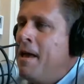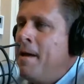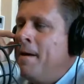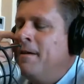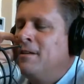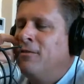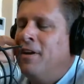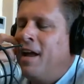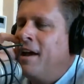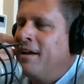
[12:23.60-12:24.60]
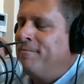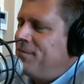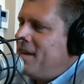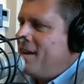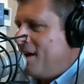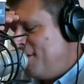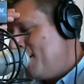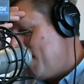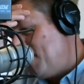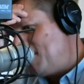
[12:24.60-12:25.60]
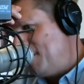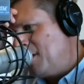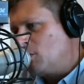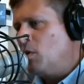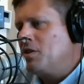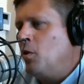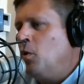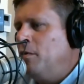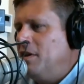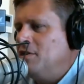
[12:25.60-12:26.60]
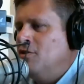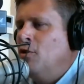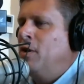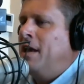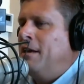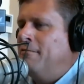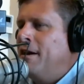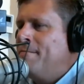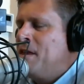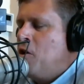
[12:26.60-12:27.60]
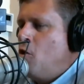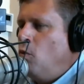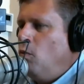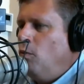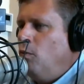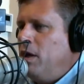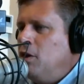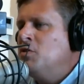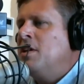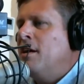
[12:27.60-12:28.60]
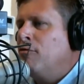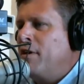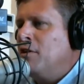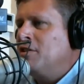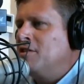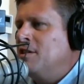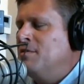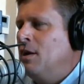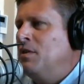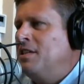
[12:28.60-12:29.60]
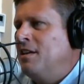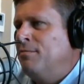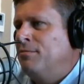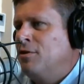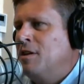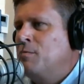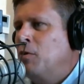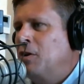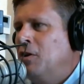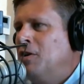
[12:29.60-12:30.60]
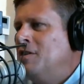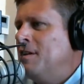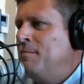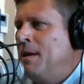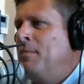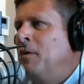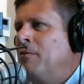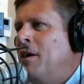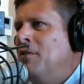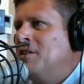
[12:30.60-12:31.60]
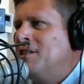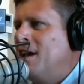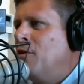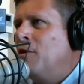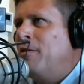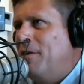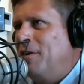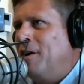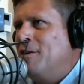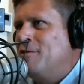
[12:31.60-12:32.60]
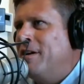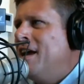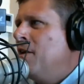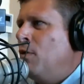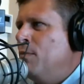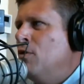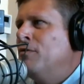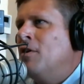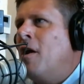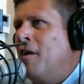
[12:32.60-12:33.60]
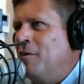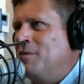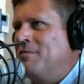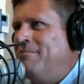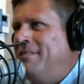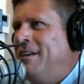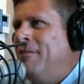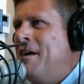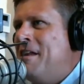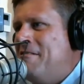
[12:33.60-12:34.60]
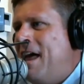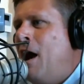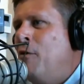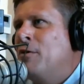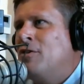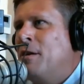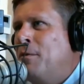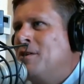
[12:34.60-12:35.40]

And it's funny, I think about this because what's old is new again, right? We used to have rail systems that would transport goods and people around the state or around the country. We moved to autos. You know, now we're trying to push.